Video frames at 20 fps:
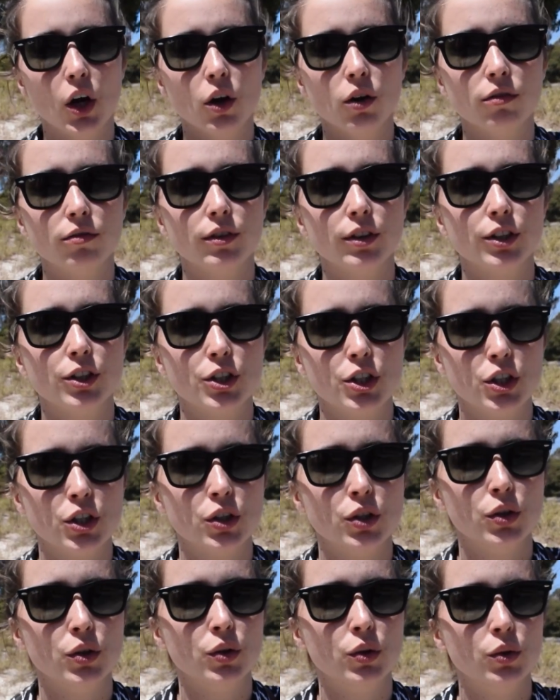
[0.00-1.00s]
over
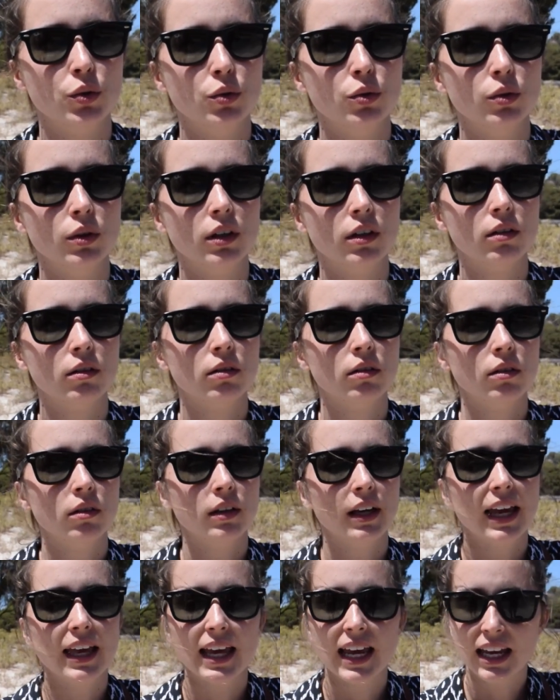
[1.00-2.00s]
to
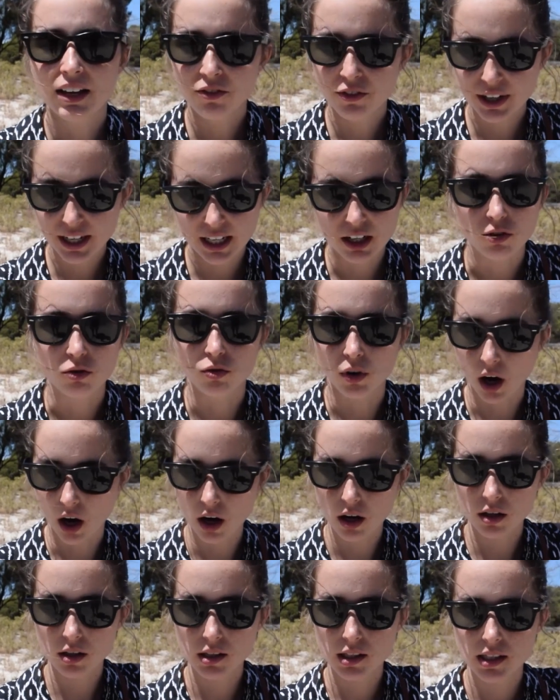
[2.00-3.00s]
Henrietta
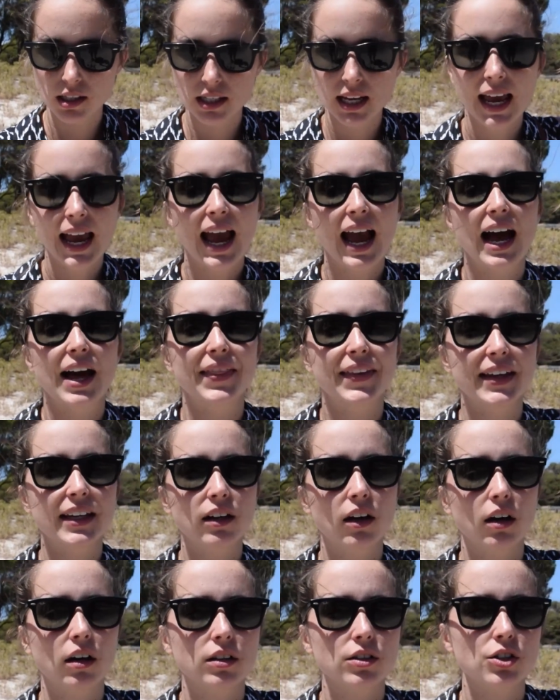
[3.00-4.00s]
Rocks, and then
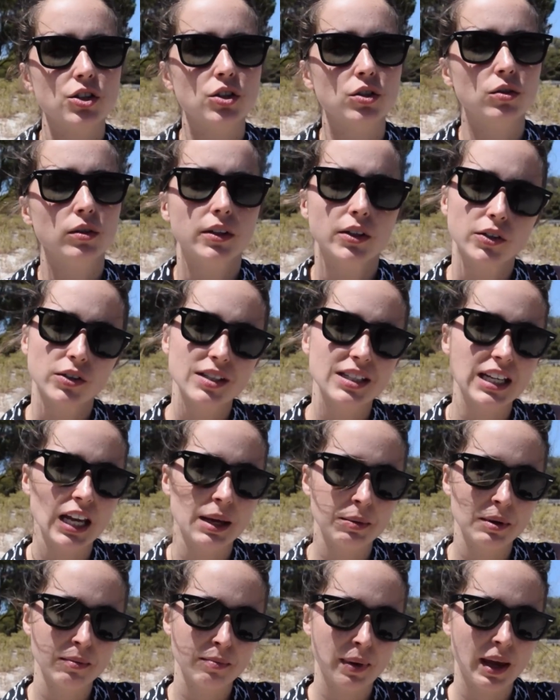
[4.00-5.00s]
on to Little
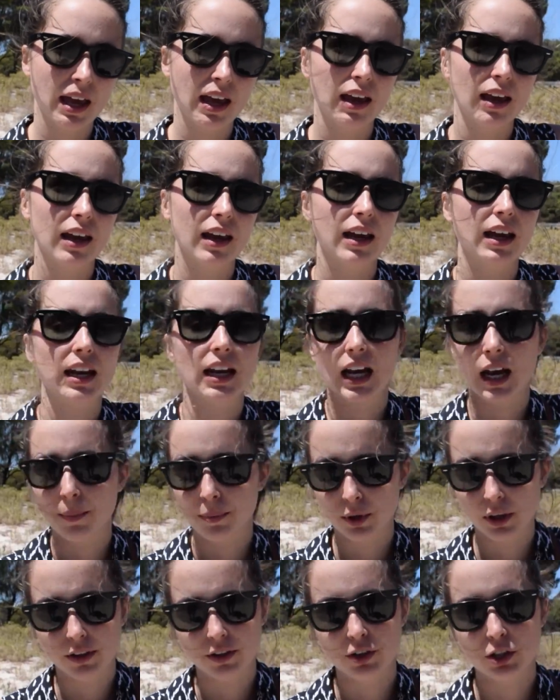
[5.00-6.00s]
Salmon Bay and a
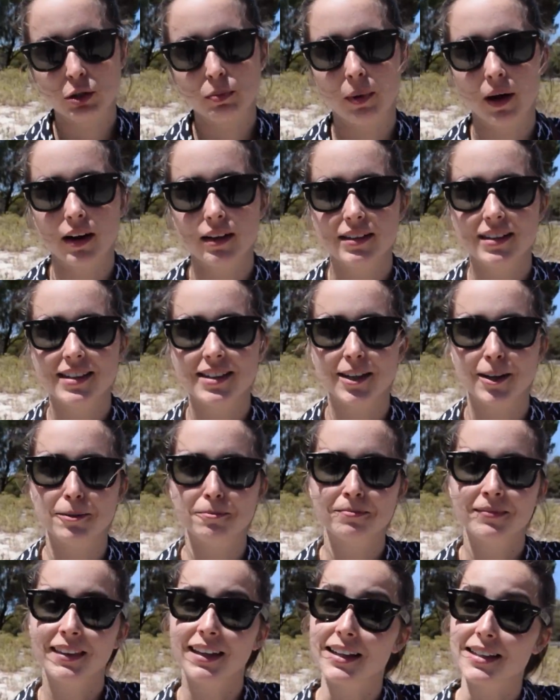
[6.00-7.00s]
couple other spots, so
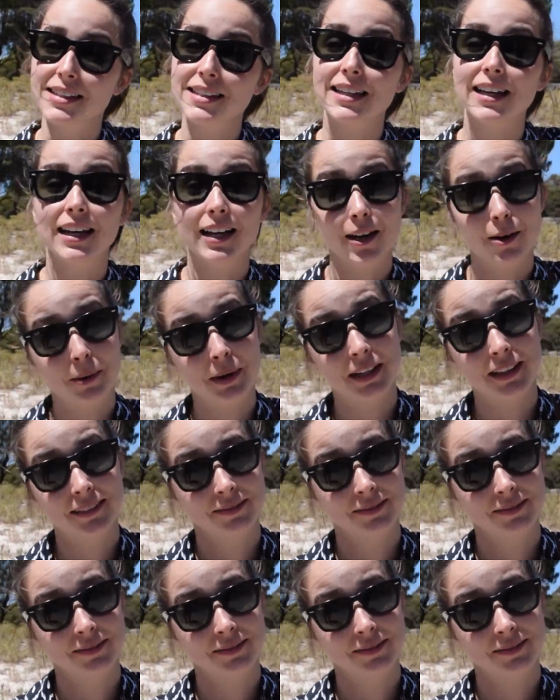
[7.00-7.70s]
let's get going.